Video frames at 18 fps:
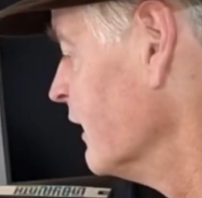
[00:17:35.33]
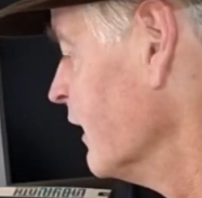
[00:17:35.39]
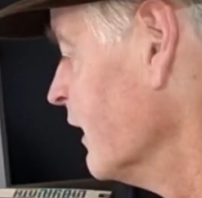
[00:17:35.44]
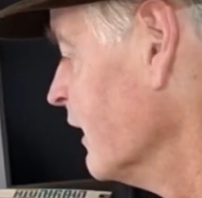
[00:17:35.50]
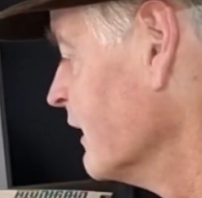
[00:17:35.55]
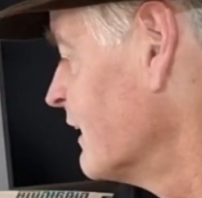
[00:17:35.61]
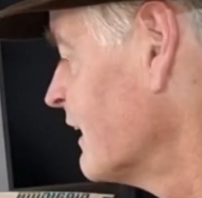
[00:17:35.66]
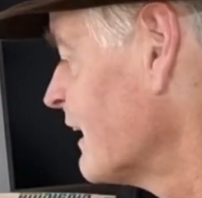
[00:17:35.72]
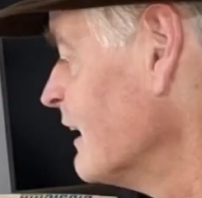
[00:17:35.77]

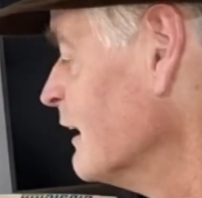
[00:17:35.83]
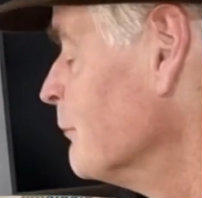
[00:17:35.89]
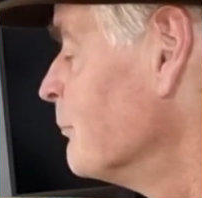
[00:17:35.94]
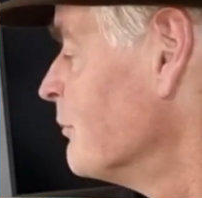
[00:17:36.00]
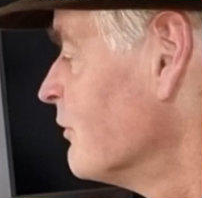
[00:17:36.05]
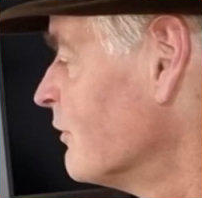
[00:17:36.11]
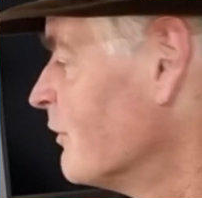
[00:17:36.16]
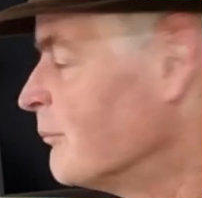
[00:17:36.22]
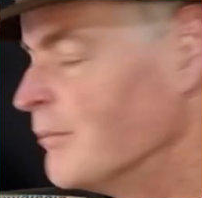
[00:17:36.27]

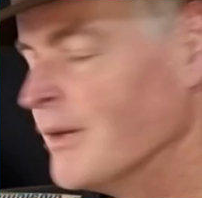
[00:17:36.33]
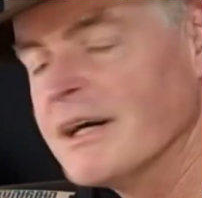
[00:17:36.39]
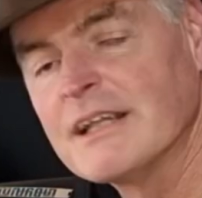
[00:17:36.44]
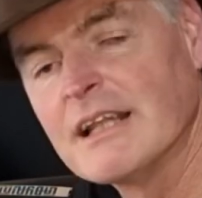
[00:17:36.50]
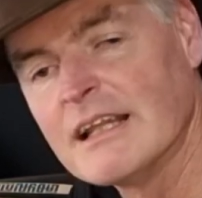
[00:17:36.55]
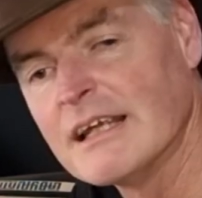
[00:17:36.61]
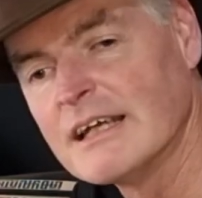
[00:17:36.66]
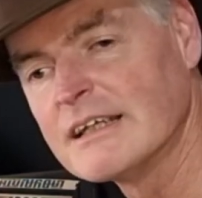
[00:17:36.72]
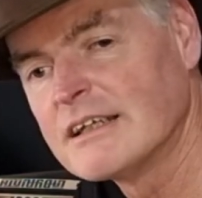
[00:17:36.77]
eclipsed by the
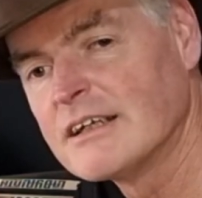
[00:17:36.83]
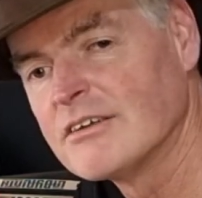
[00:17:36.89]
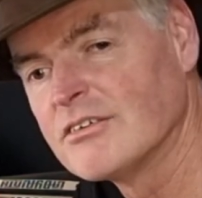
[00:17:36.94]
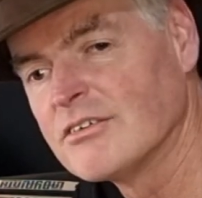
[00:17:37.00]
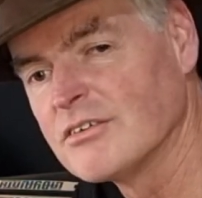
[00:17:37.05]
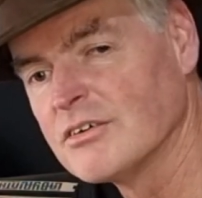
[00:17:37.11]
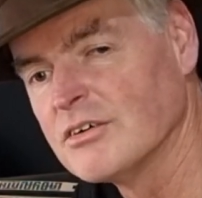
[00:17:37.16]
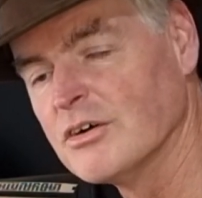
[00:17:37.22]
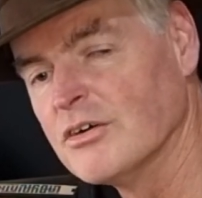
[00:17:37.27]
likes
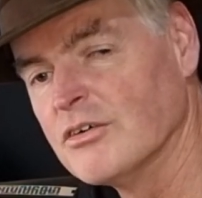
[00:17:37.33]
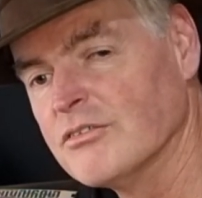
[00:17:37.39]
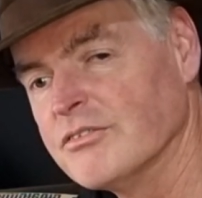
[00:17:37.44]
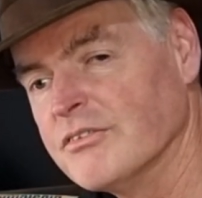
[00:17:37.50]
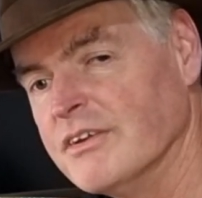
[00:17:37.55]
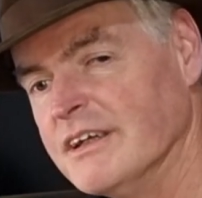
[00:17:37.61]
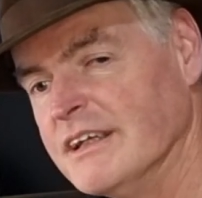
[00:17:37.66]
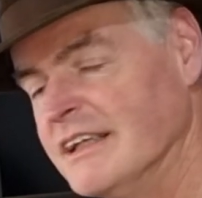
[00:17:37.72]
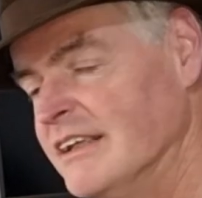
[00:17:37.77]
of
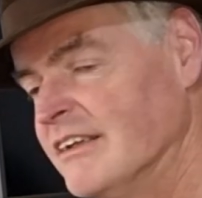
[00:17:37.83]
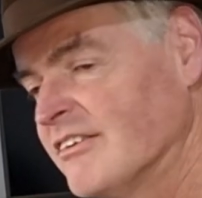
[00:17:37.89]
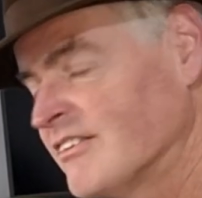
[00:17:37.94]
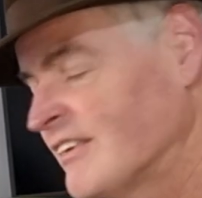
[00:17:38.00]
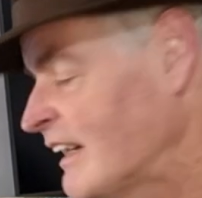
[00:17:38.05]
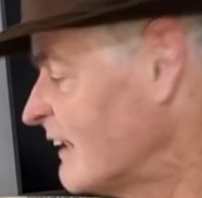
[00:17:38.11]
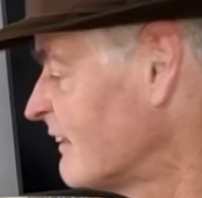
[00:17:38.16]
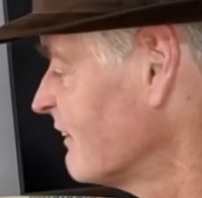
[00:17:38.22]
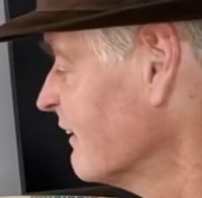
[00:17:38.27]
the
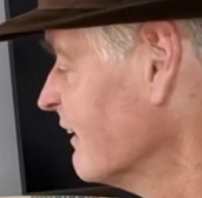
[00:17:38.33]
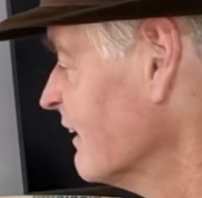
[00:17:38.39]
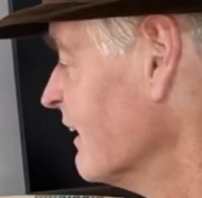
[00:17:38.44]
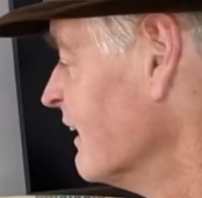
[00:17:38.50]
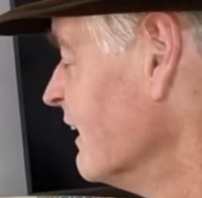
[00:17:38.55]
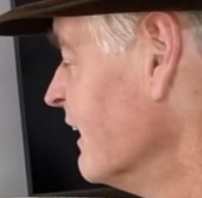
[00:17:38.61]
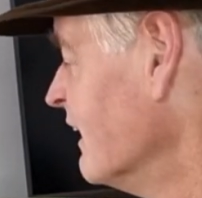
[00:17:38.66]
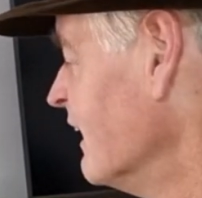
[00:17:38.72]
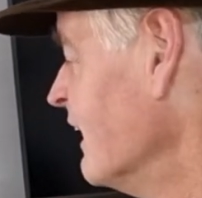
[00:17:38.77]
Saturn
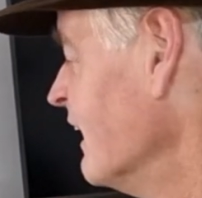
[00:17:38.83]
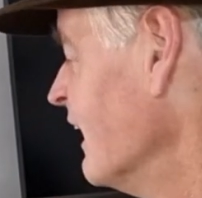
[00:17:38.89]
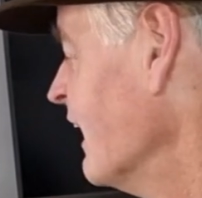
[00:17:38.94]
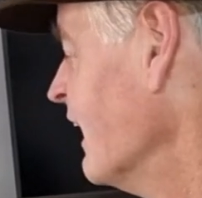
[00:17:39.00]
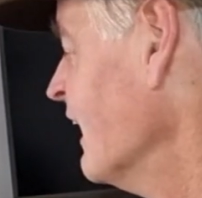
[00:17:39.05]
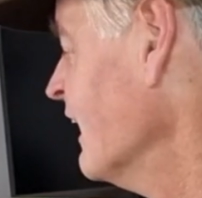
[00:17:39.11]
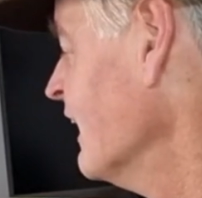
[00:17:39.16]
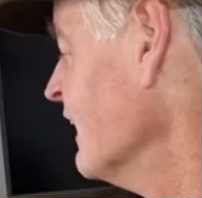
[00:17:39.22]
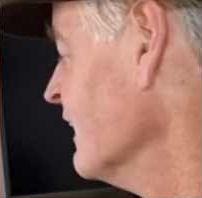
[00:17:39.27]

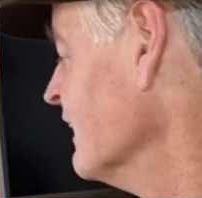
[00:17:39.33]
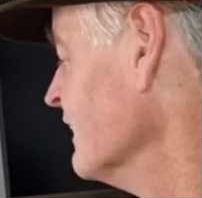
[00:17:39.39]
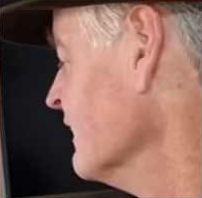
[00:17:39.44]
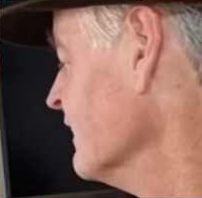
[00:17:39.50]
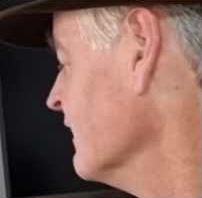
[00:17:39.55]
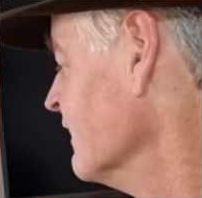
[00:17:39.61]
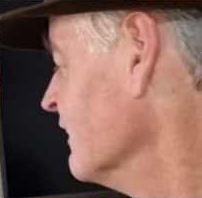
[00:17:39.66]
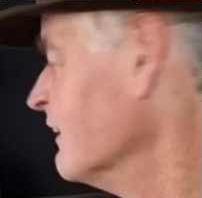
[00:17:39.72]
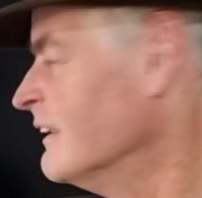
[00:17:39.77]

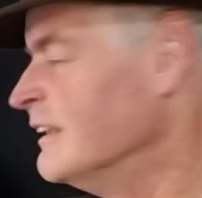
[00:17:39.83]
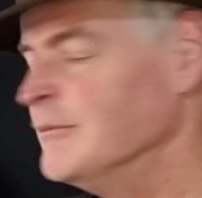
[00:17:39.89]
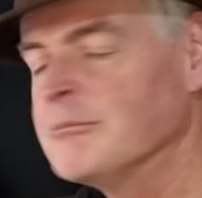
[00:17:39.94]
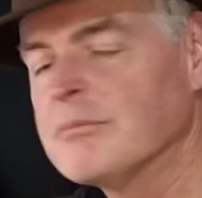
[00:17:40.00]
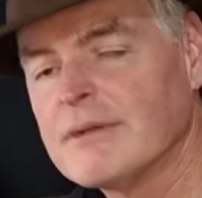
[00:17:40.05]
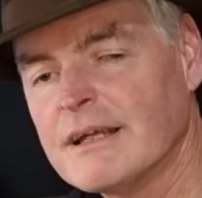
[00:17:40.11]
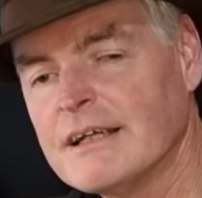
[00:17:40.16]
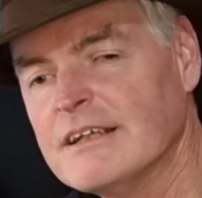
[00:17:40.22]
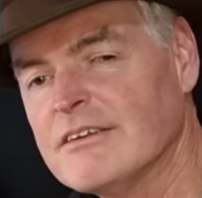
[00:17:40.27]
and the
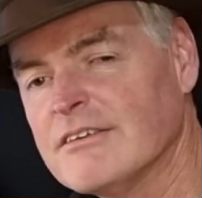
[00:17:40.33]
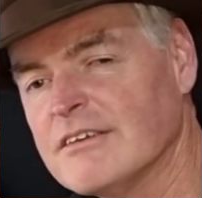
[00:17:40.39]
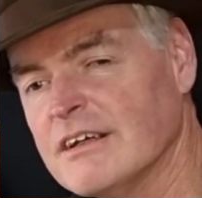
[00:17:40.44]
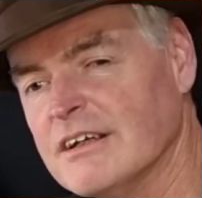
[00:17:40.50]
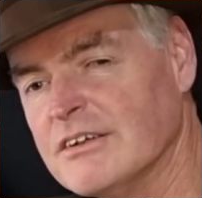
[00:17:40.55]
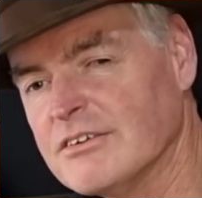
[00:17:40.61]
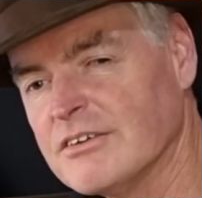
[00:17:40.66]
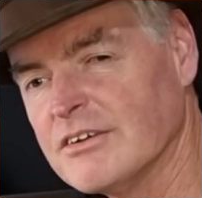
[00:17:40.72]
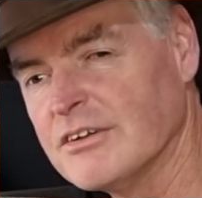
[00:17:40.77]

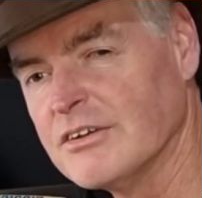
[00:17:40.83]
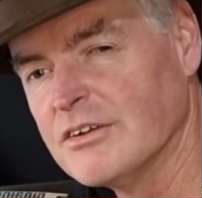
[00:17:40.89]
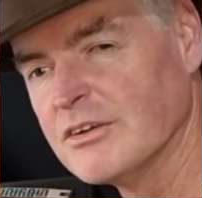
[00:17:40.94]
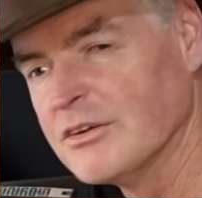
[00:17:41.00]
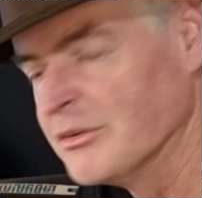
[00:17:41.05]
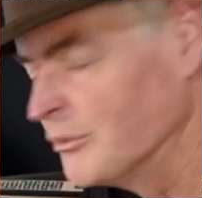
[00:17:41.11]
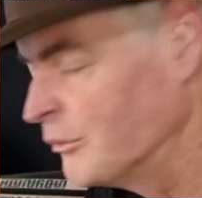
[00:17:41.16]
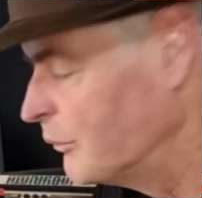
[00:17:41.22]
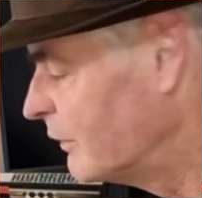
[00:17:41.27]
PlayStation
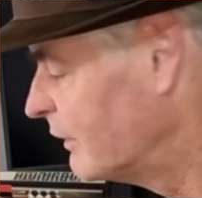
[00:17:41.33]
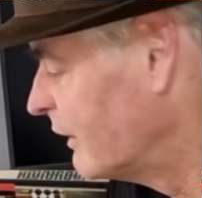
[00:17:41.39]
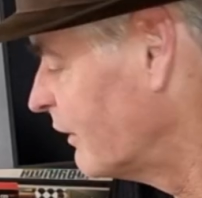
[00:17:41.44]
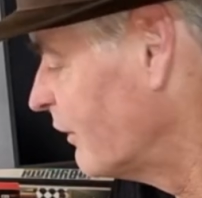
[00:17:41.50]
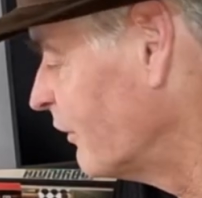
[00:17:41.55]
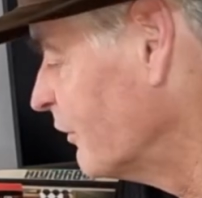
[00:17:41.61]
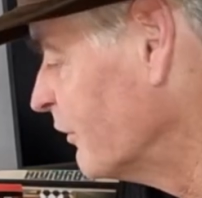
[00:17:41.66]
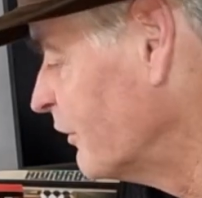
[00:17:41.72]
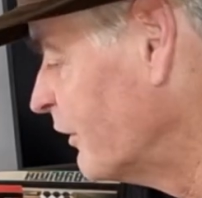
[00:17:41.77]
that were
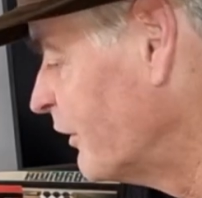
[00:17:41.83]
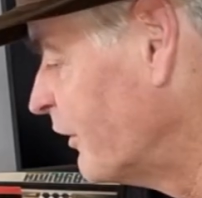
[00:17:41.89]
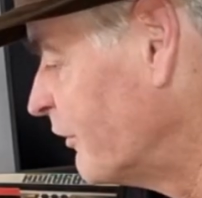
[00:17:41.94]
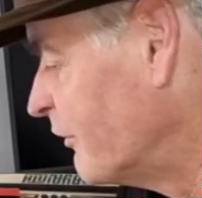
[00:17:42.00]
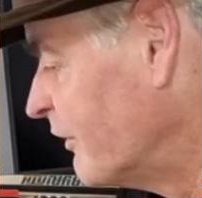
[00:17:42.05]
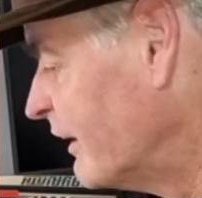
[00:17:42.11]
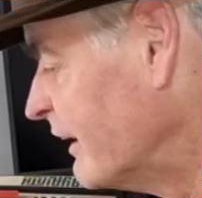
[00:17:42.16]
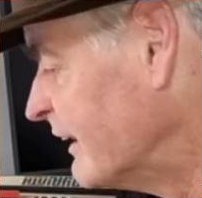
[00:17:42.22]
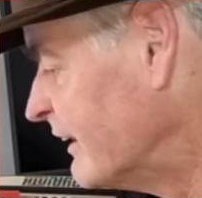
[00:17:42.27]
on the
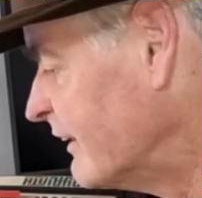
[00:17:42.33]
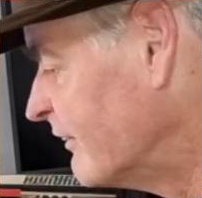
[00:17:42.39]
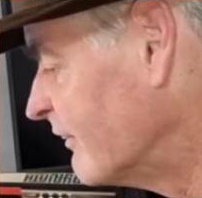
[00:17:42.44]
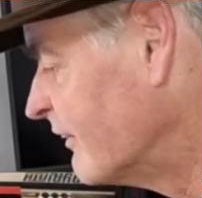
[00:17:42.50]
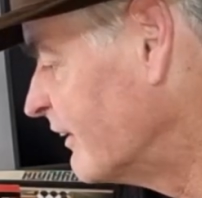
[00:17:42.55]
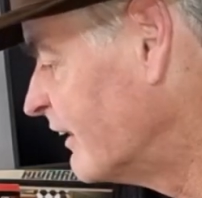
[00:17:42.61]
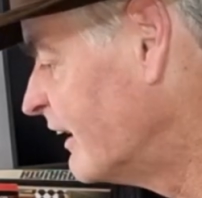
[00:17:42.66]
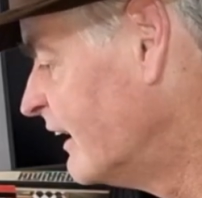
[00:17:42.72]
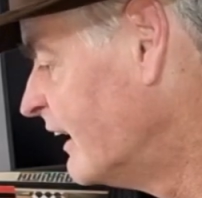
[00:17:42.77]
horizon.